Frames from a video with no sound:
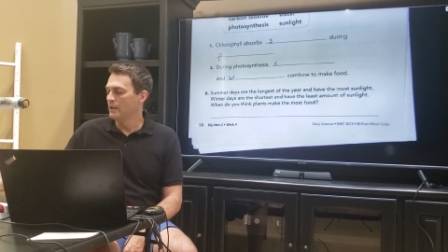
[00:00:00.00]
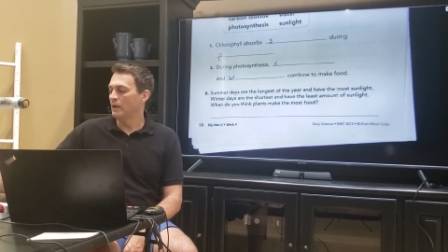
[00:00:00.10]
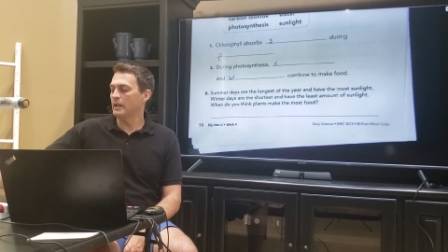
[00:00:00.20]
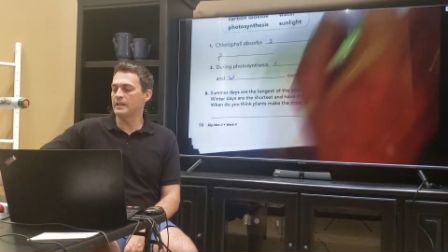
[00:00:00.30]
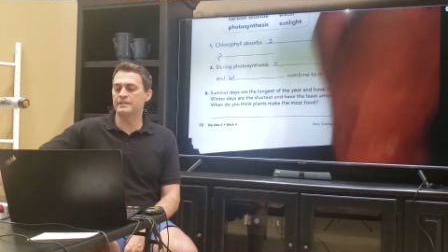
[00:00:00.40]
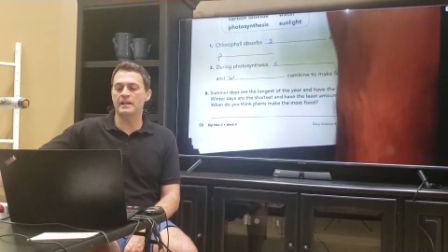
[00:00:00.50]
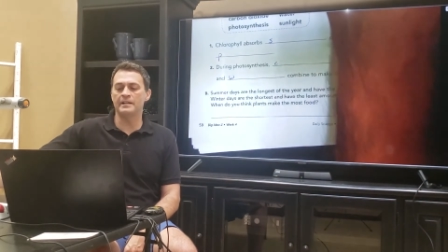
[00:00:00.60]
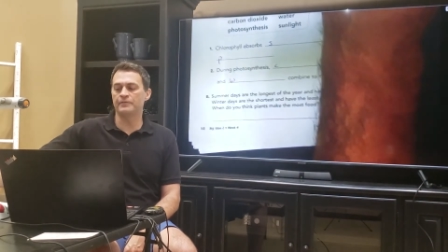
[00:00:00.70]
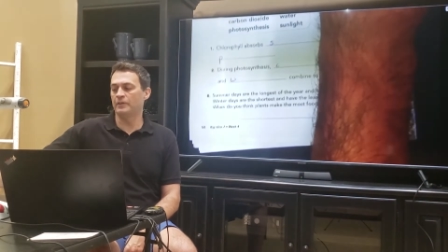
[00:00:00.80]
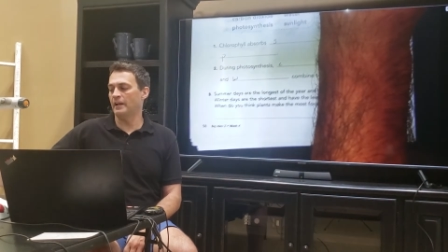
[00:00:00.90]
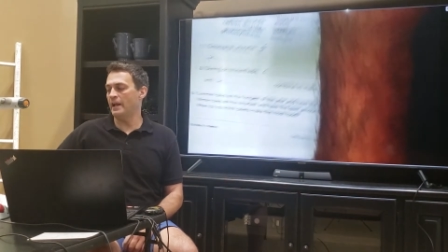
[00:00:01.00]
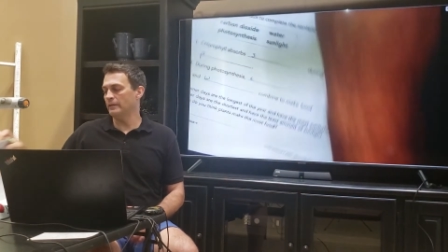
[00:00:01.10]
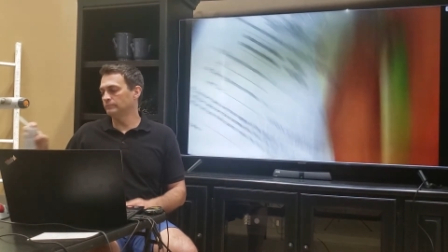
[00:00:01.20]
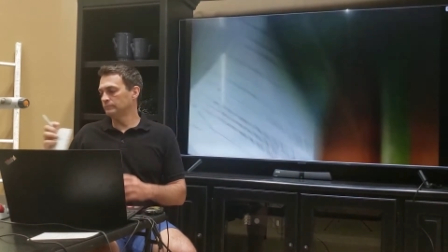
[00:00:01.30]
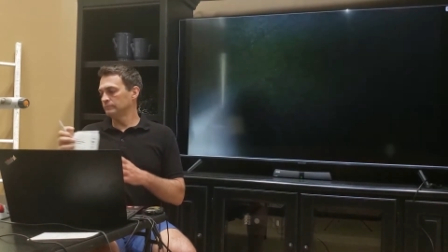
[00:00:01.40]
Okay, that's science for
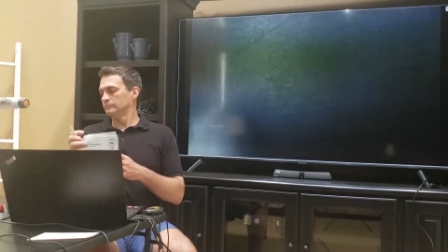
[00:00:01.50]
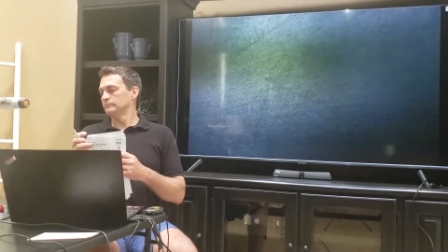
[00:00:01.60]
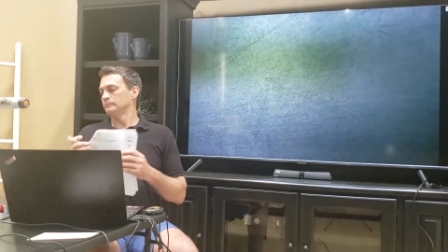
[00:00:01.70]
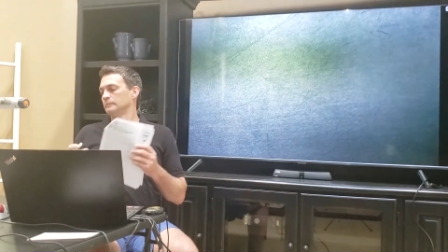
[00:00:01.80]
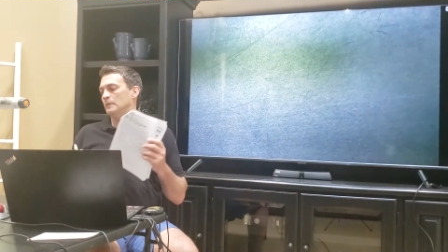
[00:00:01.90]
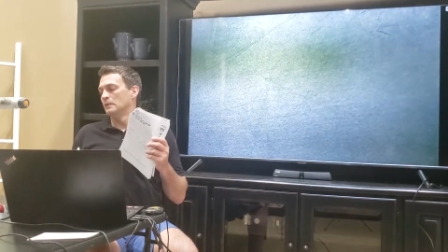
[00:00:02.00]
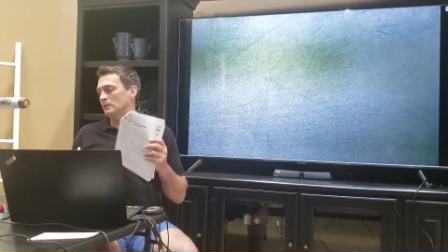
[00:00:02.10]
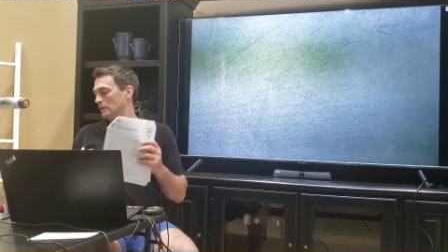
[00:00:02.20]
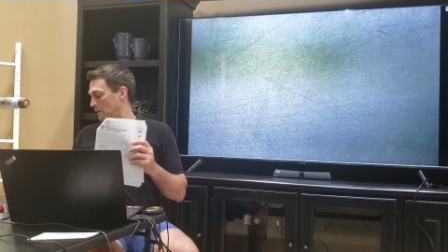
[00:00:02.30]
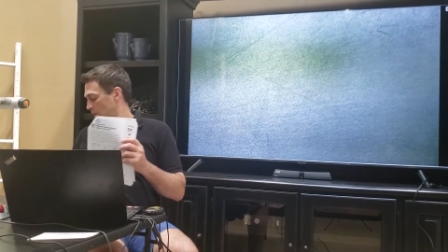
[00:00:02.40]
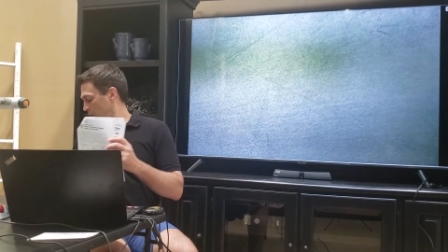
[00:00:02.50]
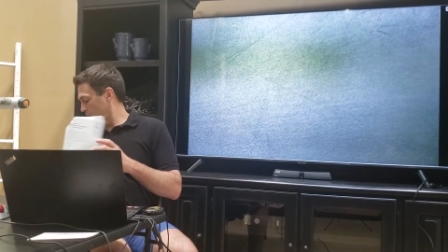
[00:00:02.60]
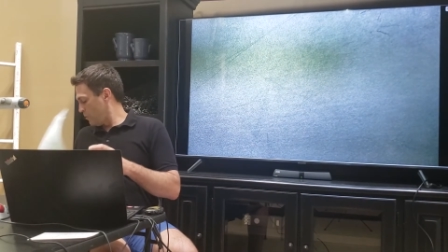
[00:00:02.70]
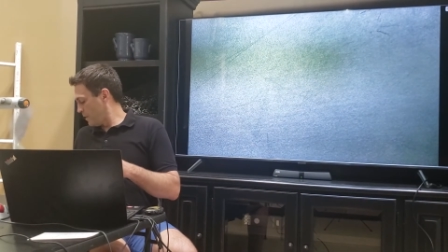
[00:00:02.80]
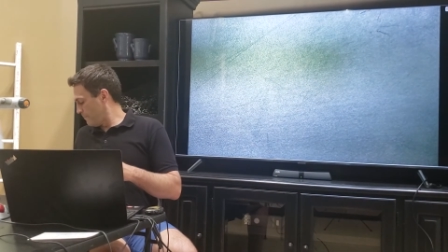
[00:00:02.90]
today.
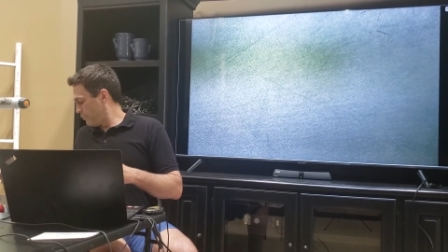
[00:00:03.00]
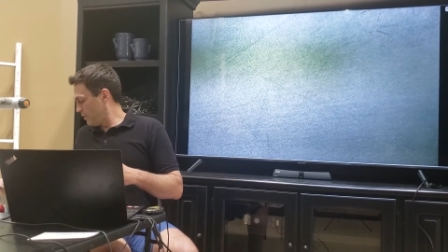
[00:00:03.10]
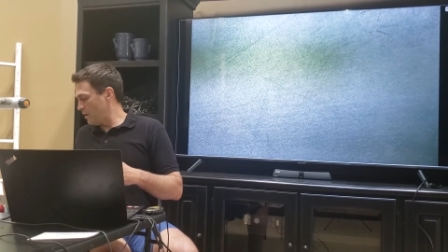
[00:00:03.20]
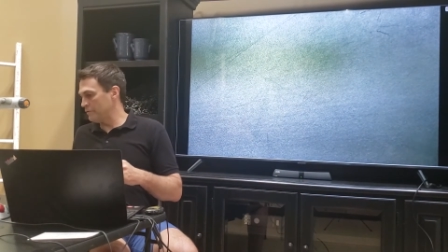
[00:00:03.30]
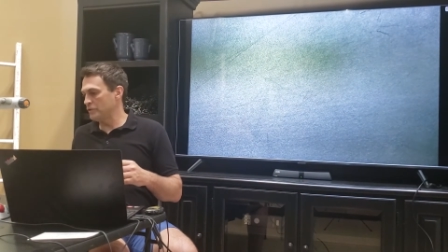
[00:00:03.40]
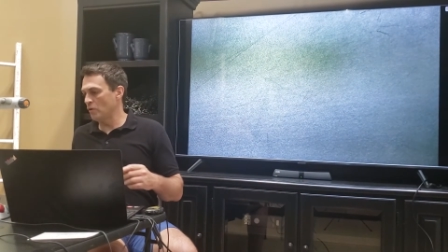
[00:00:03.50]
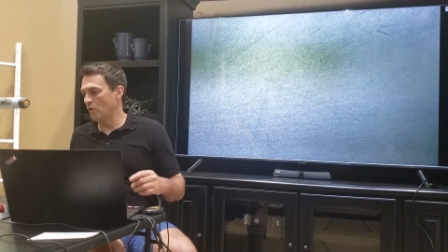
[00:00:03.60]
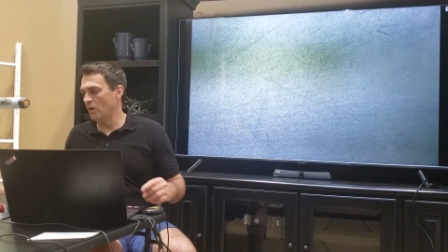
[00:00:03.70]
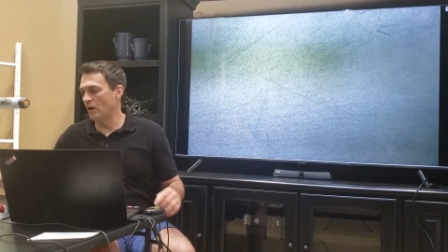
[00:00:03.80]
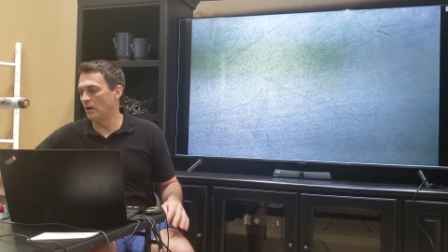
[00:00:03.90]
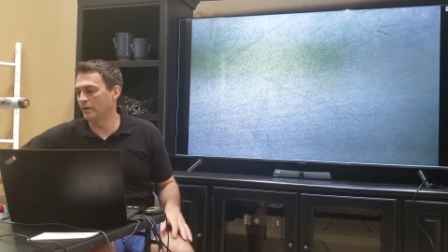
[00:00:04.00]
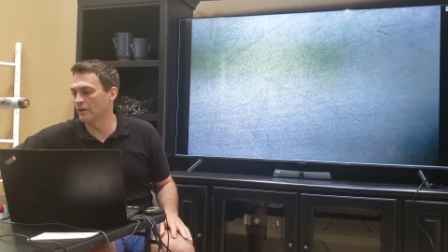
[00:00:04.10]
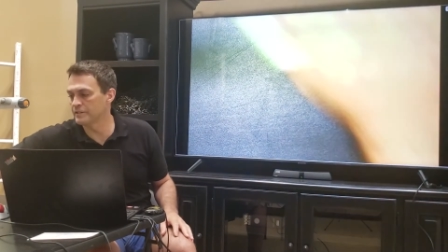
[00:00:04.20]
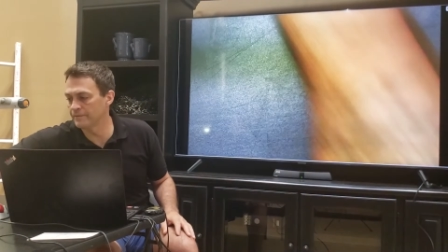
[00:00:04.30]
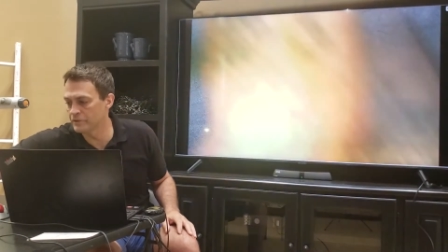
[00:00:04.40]
Go ahead and pull out your
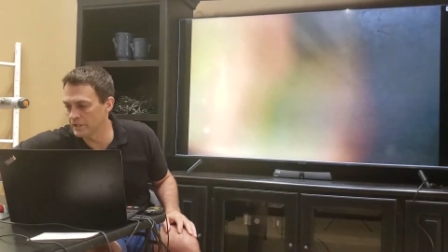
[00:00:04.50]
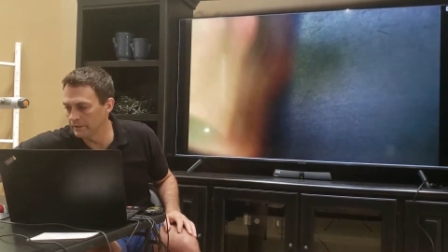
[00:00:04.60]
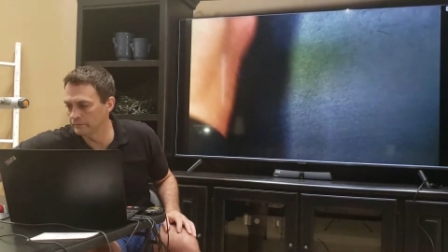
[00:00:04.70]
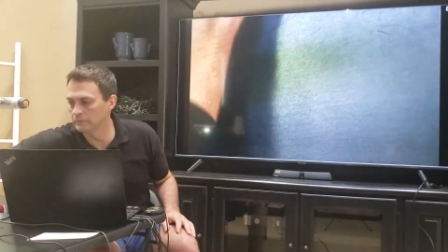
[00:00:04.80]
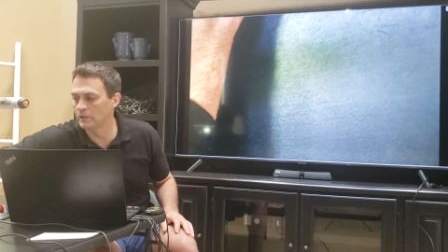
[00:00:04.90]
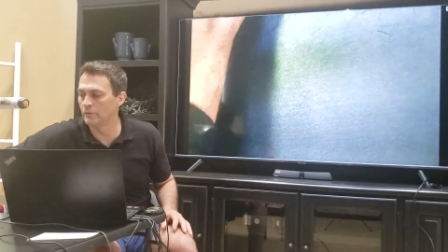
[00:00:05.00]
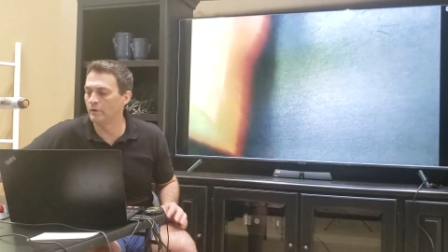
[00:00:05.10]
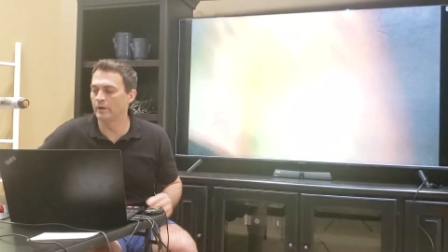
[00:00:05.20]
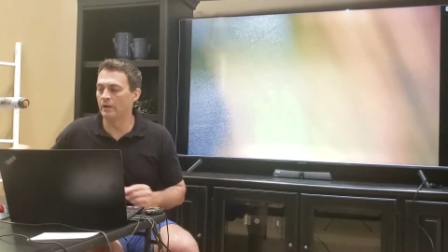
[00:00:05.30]
cursive sheet, and we're going